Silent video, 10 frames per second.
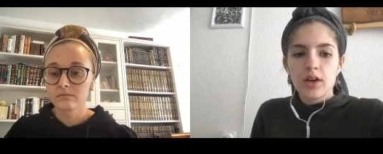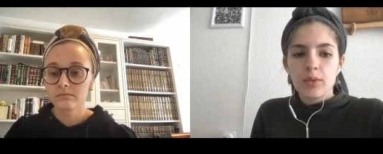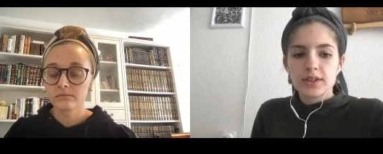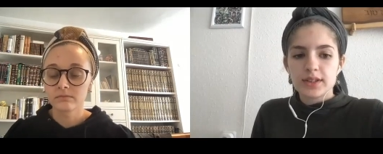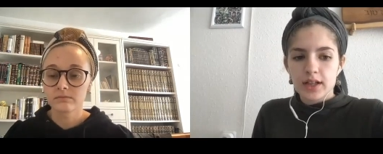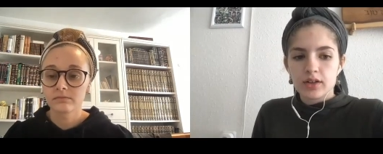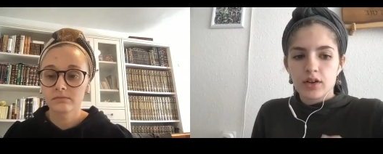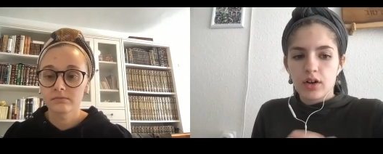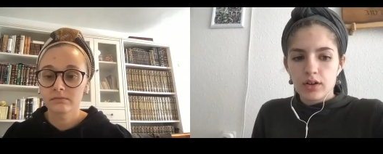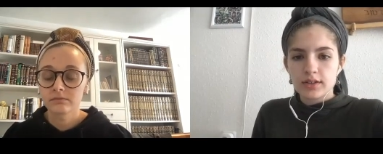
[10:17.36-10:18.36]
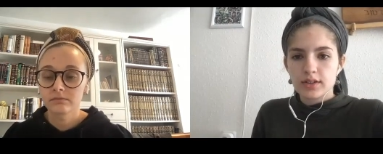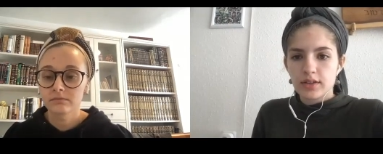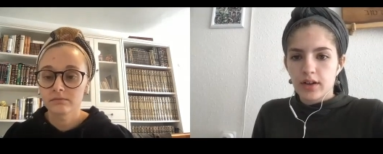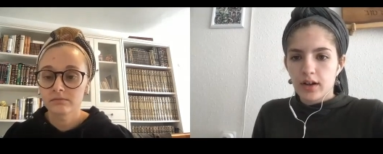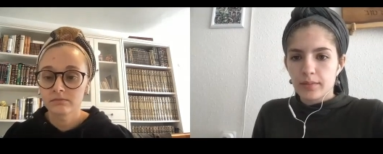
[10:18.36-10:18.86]
Speaker 1: was then called
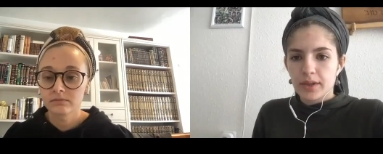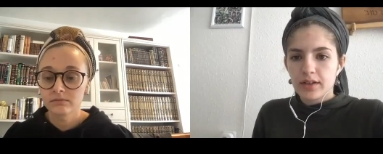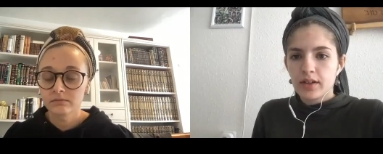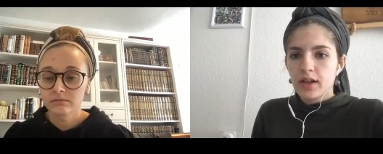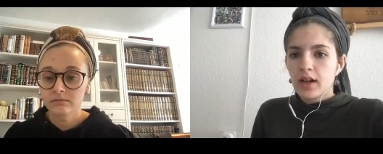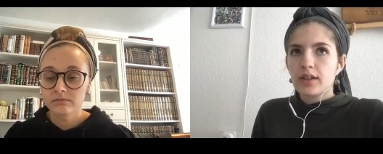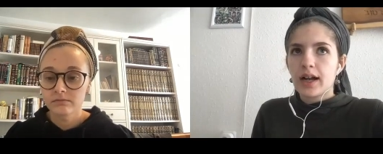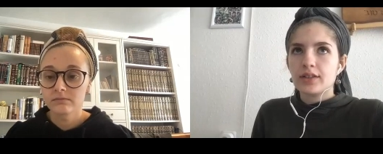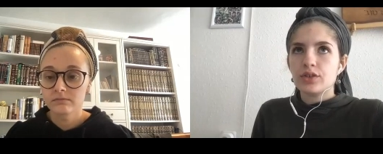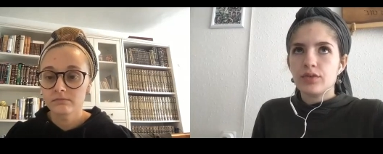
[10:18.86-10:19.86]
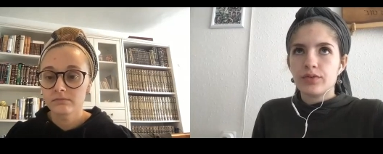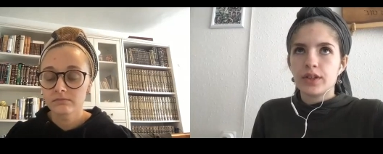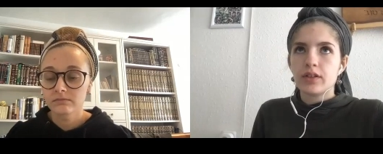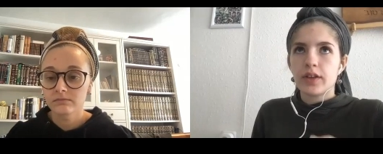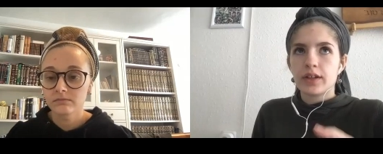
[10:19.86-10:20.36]
into the army. How, do you
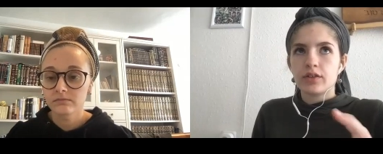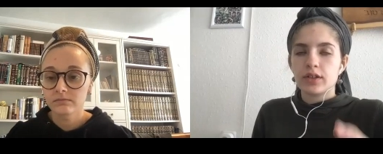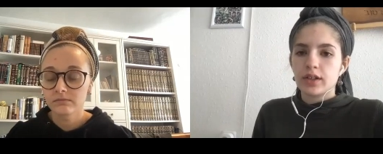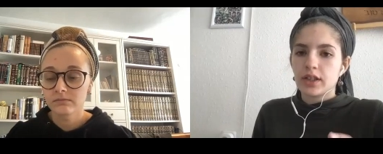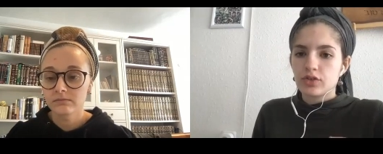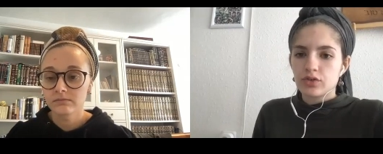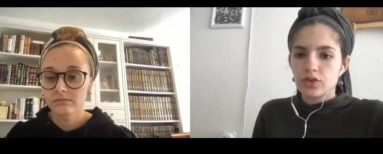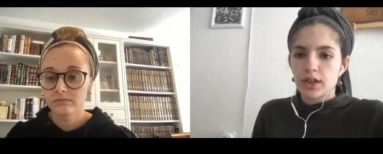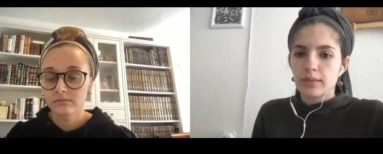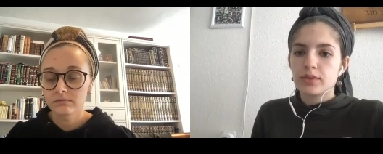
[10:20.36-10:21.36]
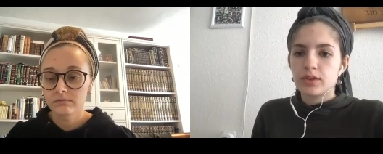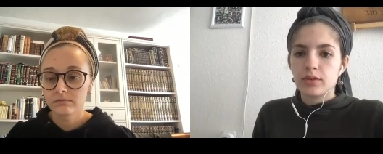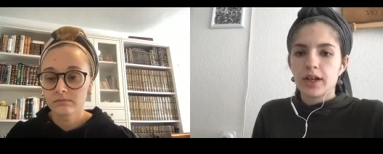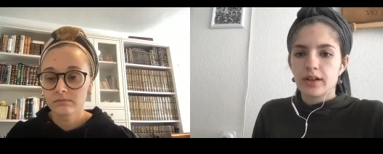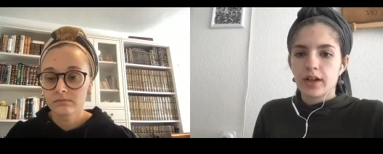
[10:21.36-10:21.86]
feel that your relationship
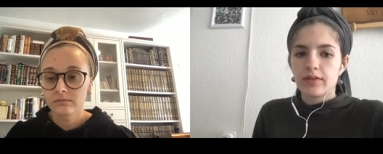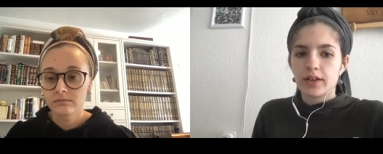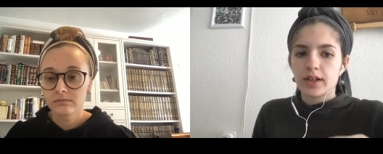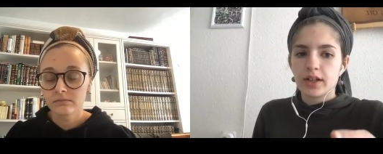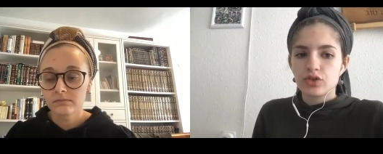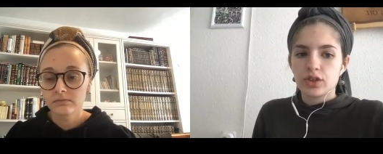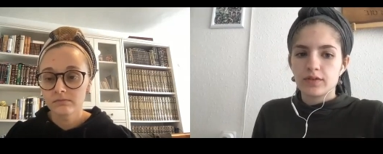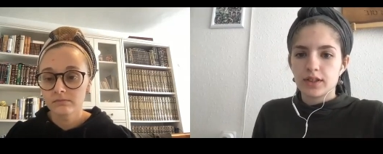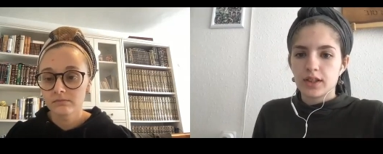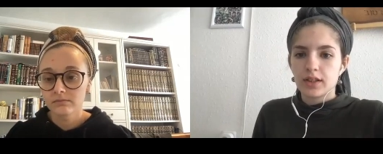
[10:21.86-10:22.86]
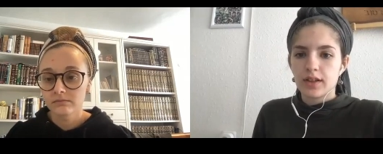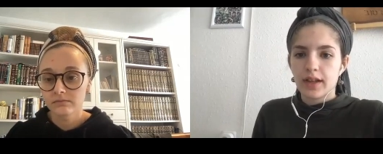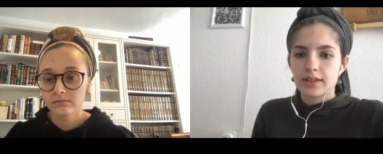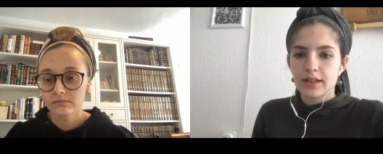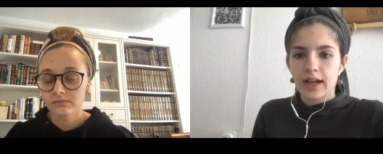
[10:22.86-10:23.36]
to hair covering has shifted in
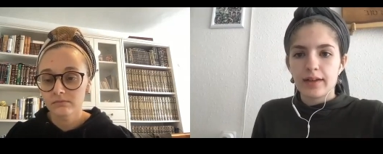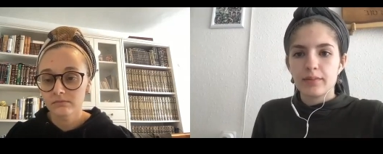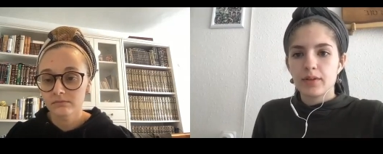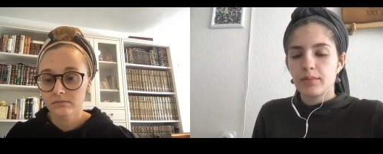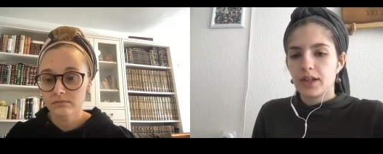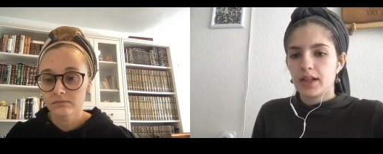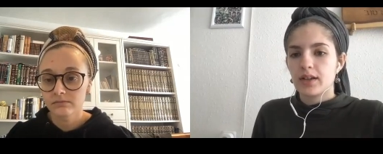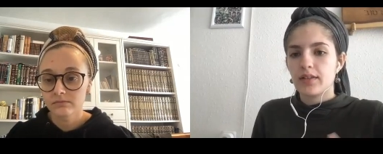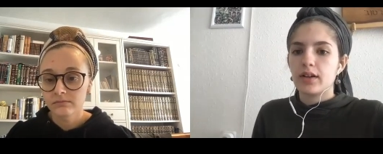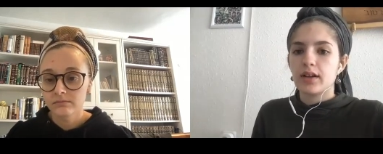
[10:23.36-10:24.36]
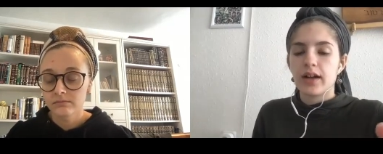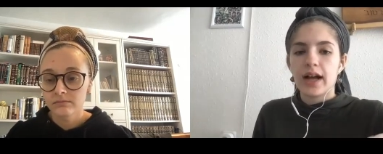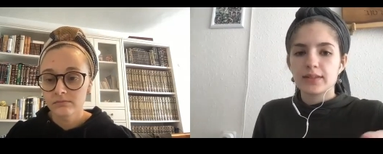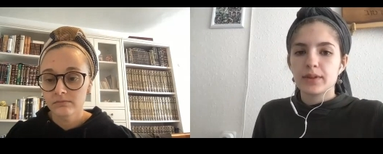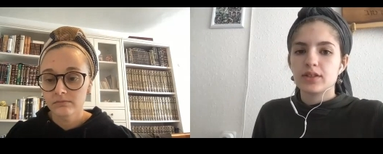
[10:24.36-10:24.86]
that time? Meaning the
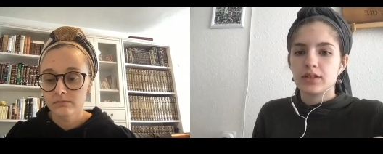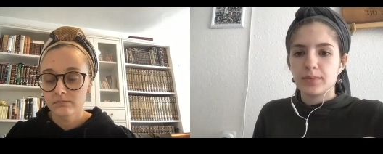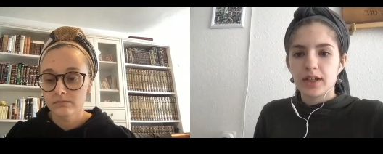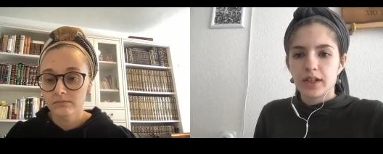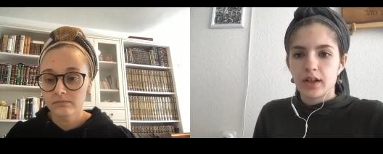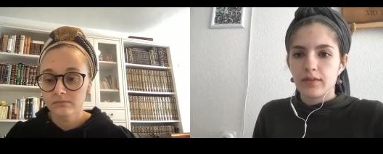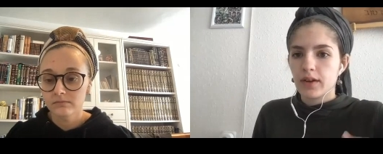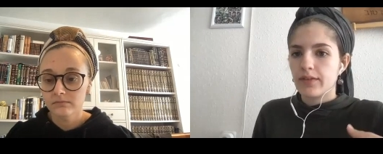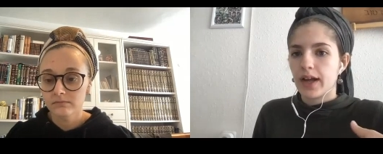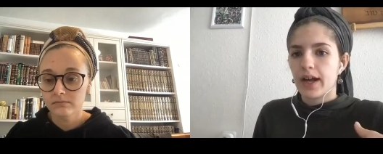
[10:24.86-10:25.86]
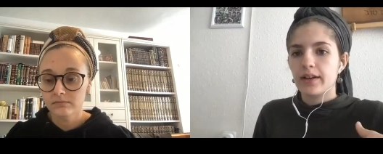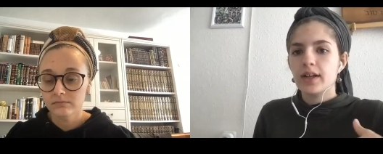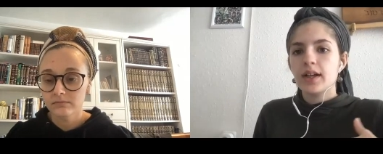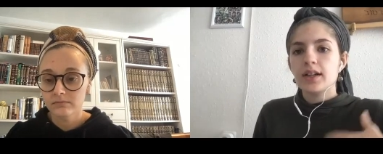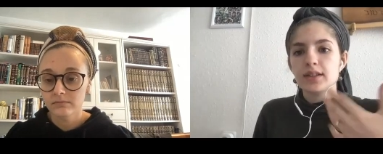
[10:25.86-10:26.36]
aspect you're speaking of, of that
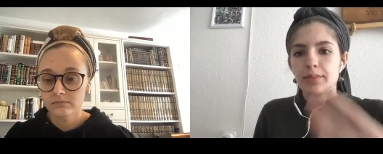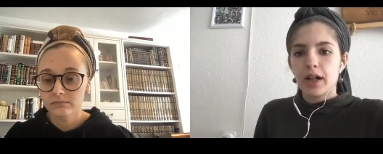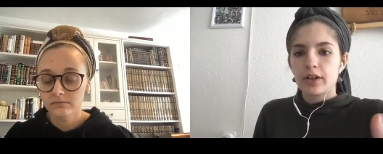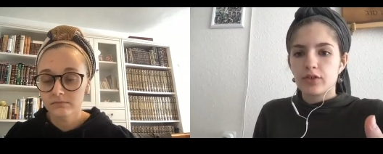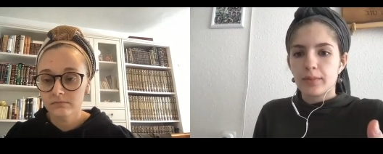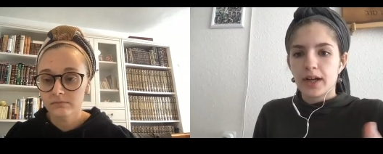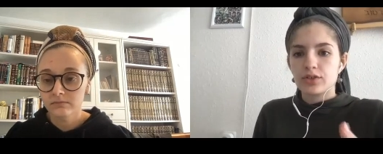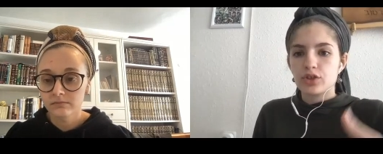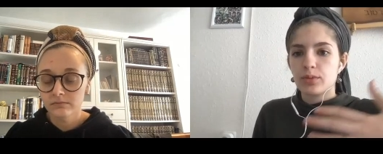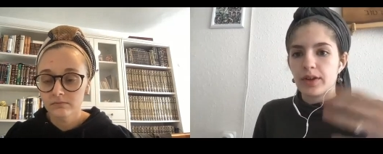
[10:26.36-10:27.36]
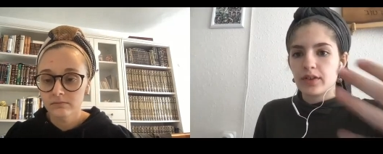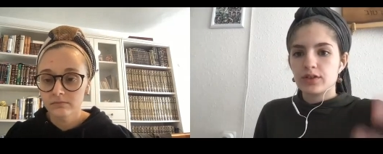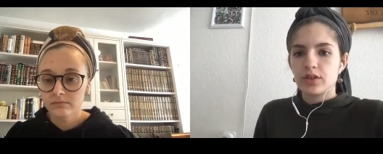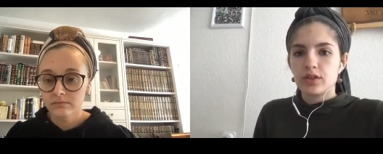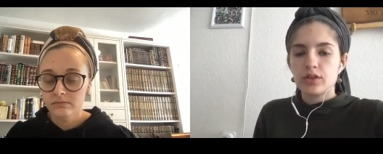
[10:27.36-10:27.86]
symbolic reminder, whether
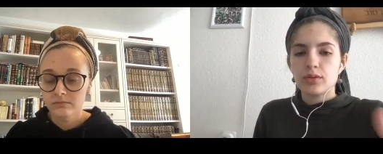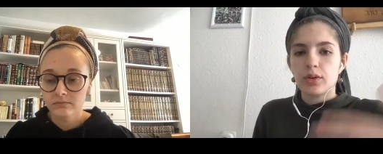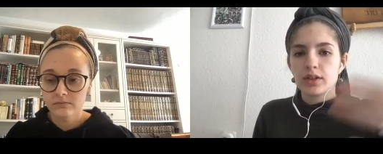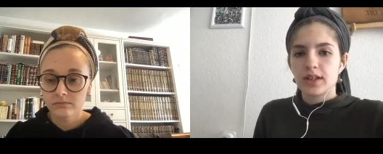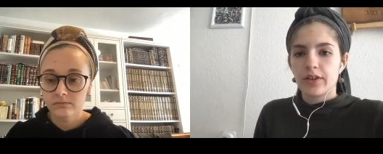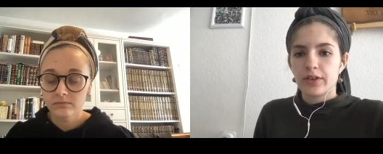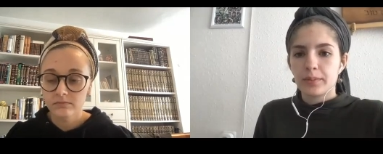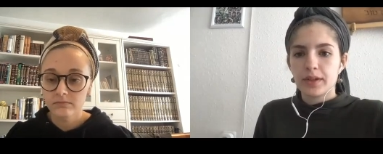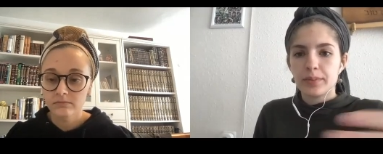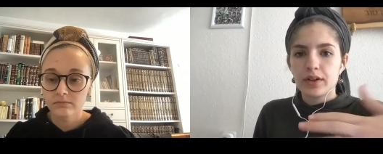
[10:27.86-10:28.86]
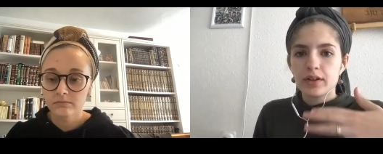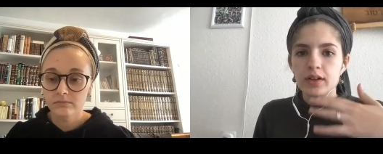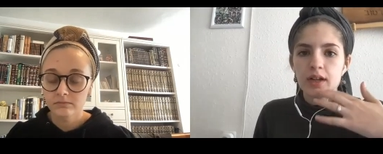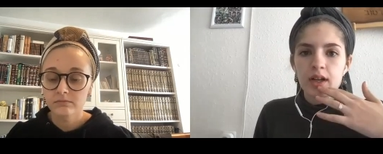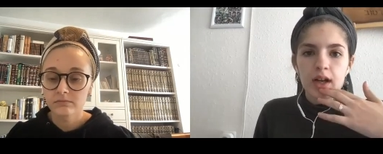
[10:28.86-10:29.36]
to you or to other
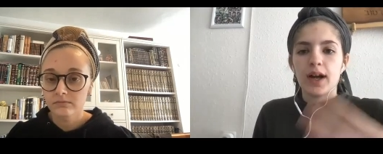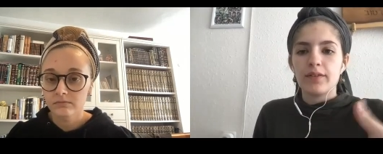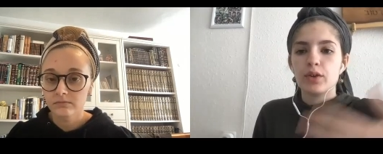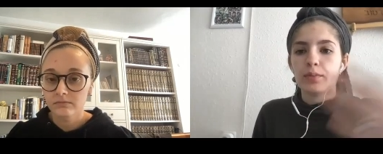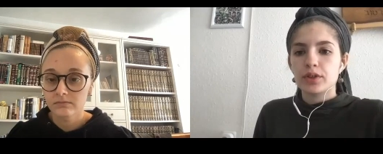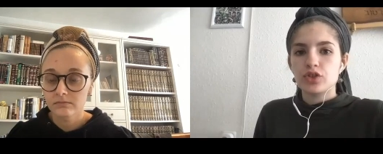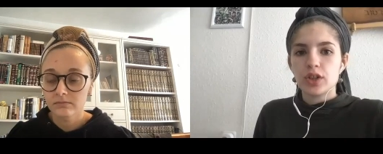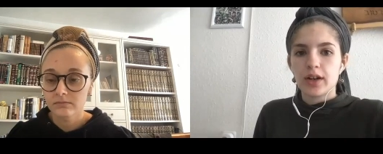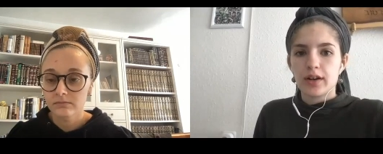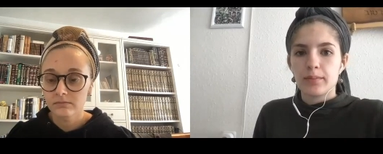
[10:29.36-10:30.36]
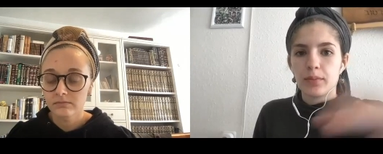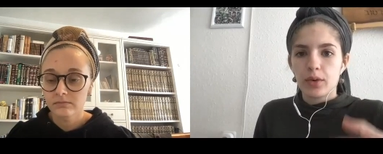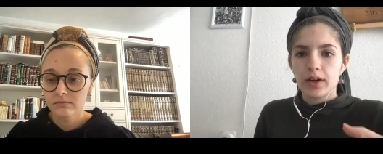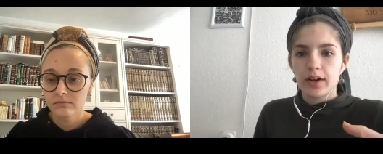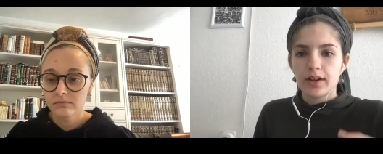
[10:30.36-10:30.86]
people? Have you appreciated it
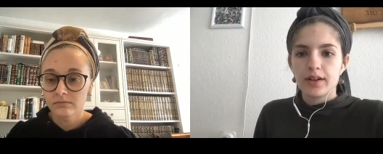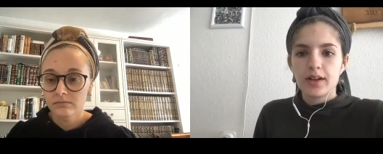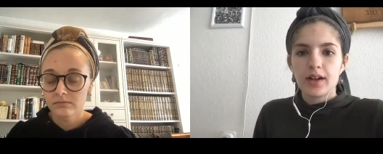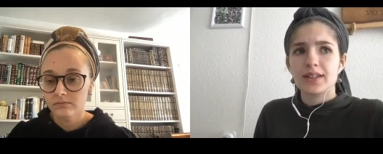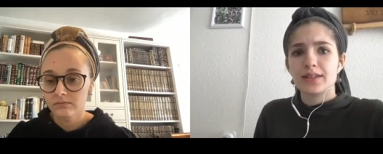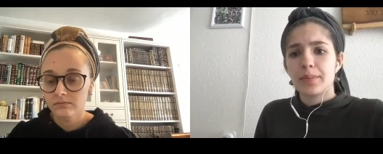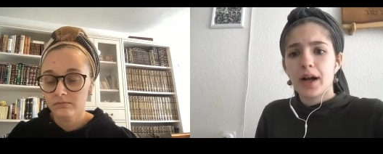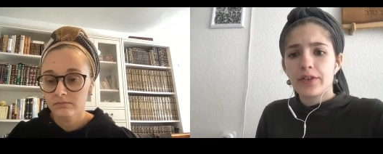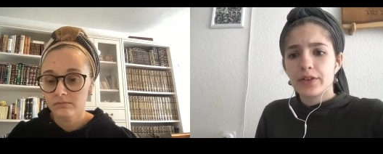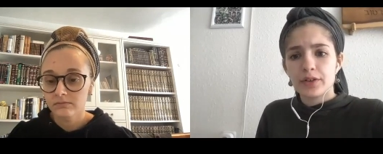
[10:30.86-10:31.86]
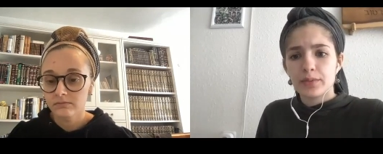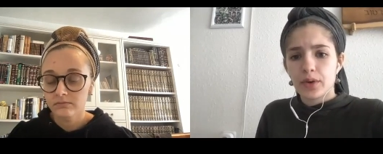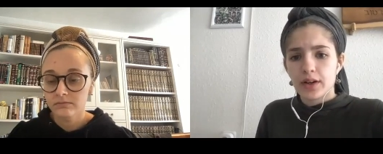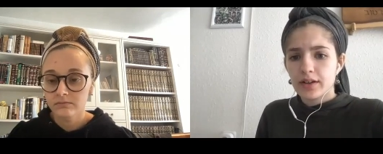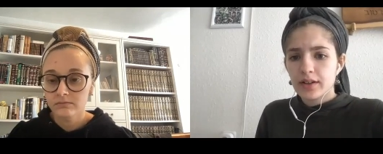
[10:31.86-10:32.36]
more? Has it bothered you
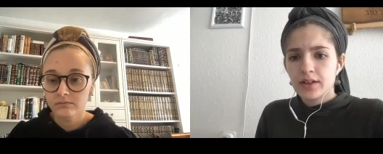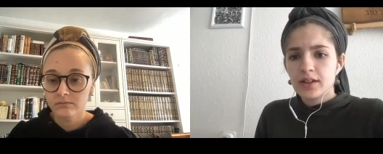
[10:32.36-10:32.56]
more?